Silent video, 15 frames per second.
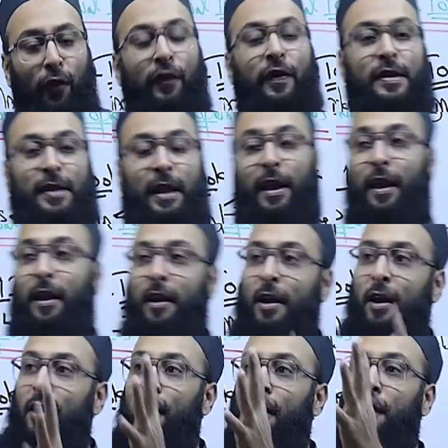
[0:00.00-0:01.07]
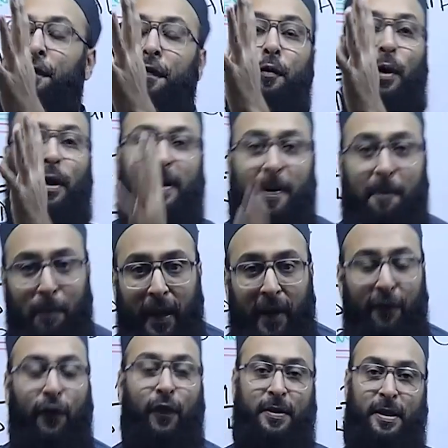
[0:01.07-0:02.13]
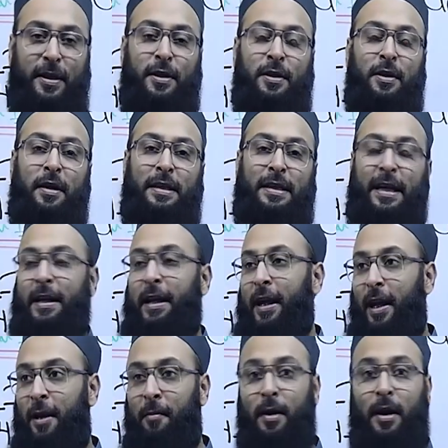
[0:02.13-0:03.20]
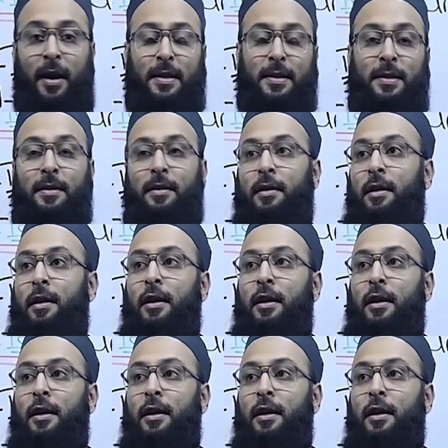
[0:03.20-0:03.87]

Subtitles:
obviously, if you will complete 40 technical marks,